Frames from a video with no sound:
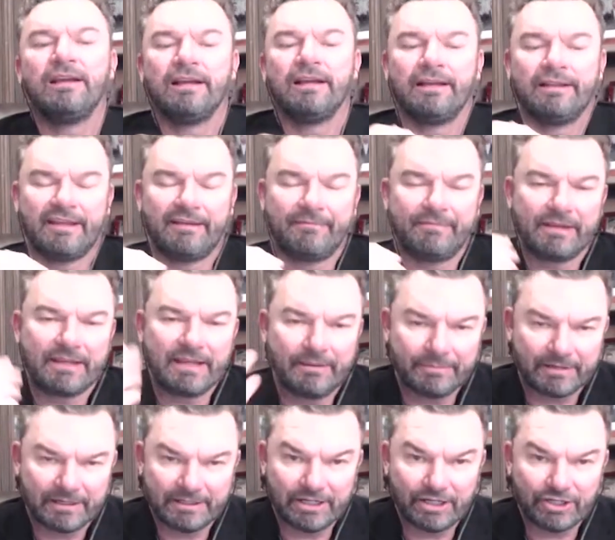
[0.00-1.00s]
they
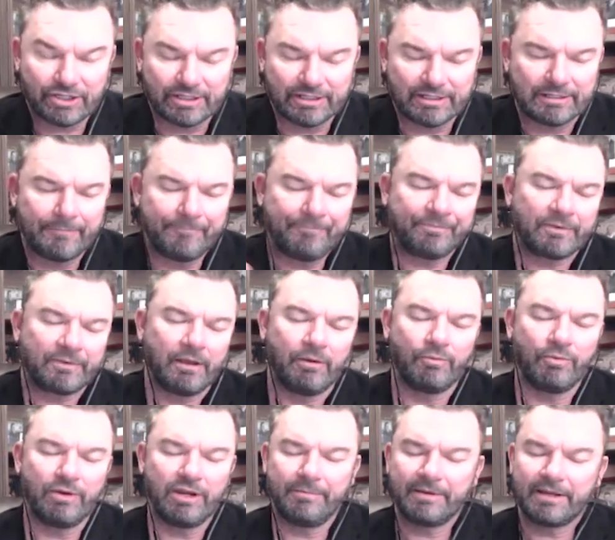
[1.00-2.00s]
become conditioned. And
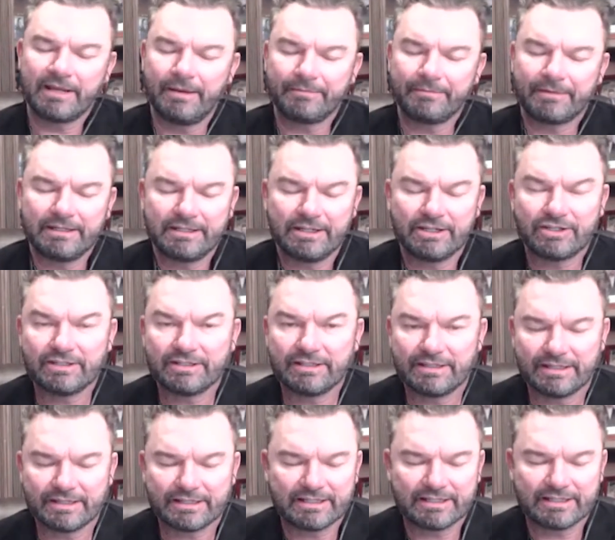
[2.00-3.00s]
when you become conditioned to
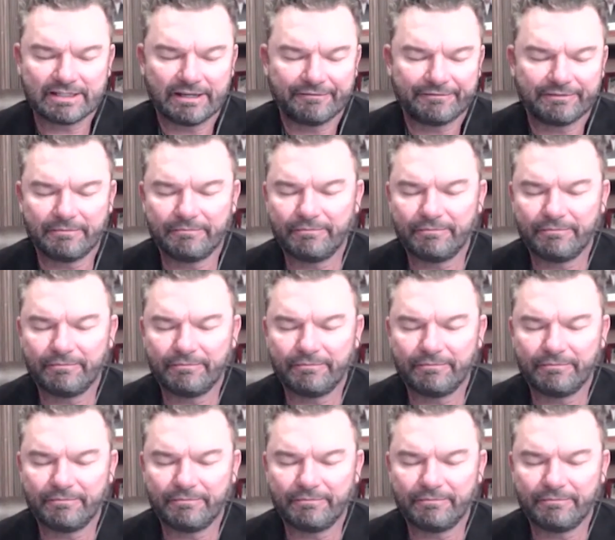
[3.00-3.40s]
this stuff,